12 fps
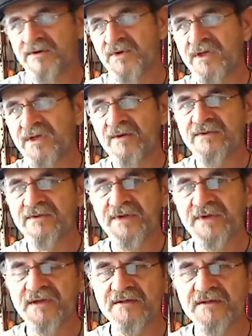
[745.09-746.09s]
Communicate with
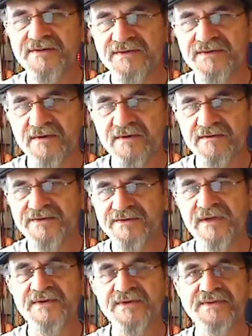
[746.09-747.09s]
me. Let's, you know, let's
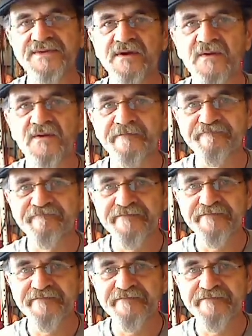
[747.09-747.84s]
keep this thing going.